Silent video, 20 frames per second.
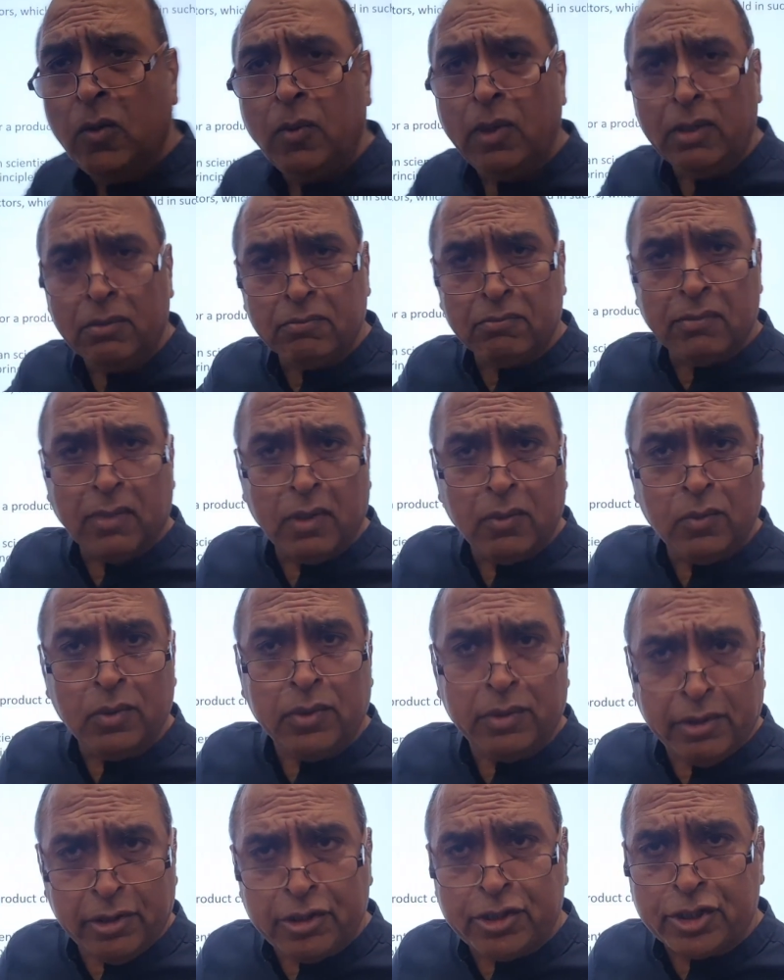Well, we're
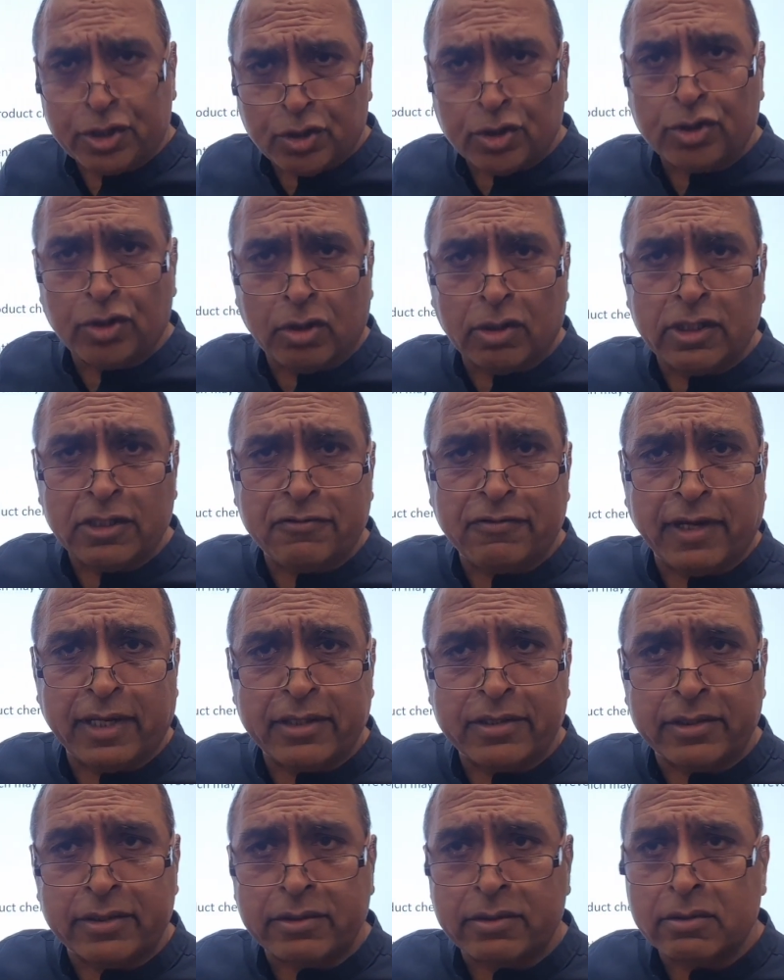going to discuss all these
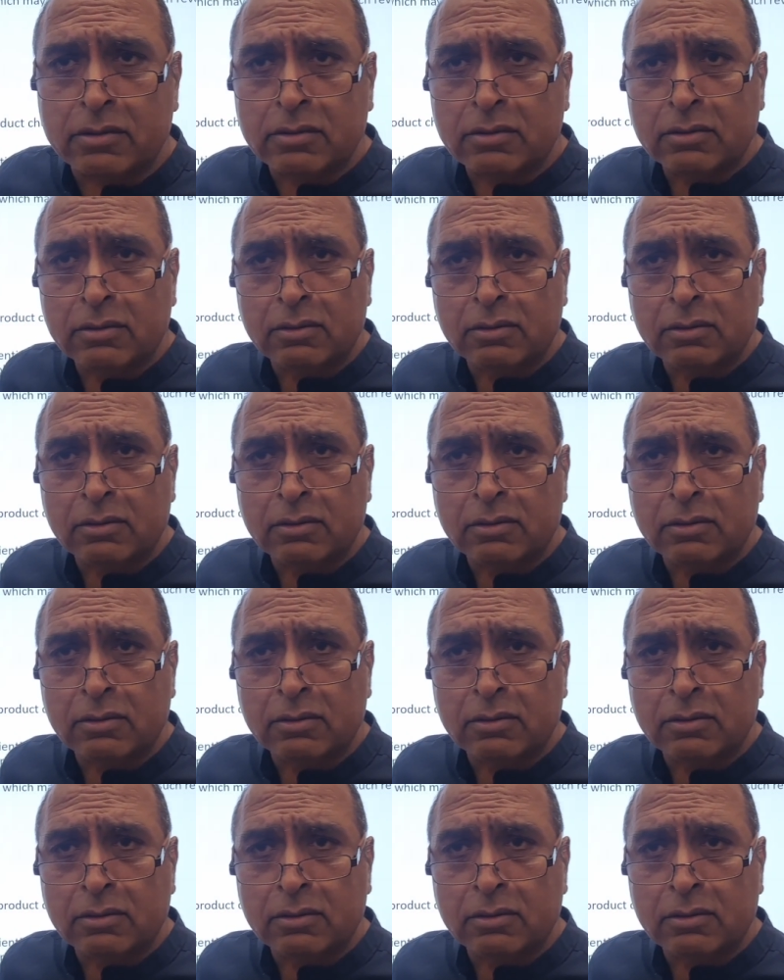factors.